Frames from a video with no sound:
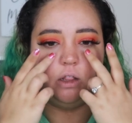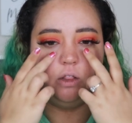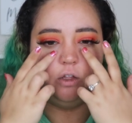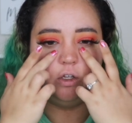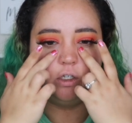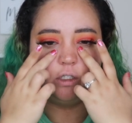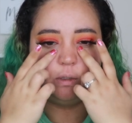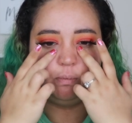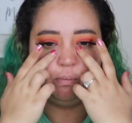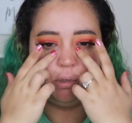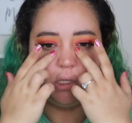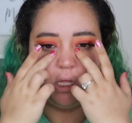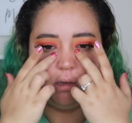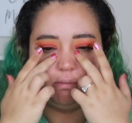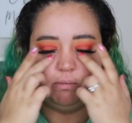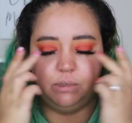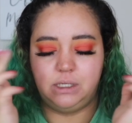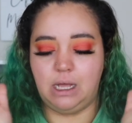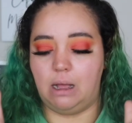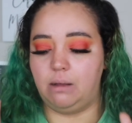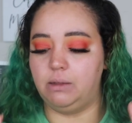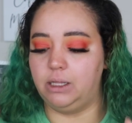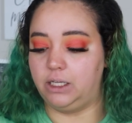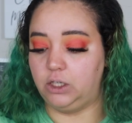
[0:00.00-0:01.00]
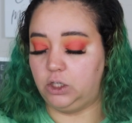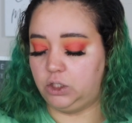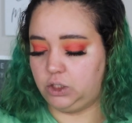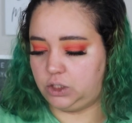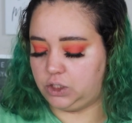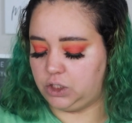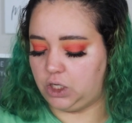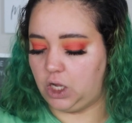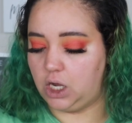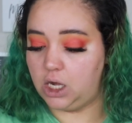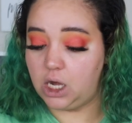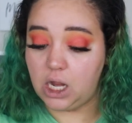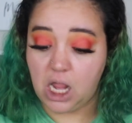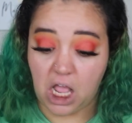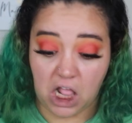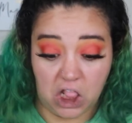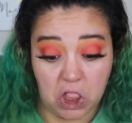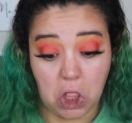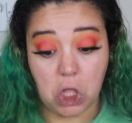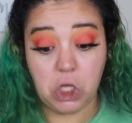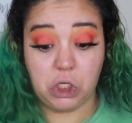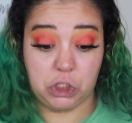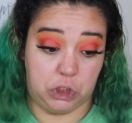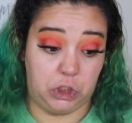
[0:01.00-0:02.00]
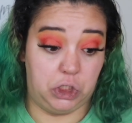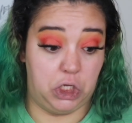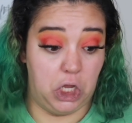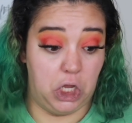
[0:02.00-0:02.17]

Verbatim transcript: looks plumped out. It looks good. It looks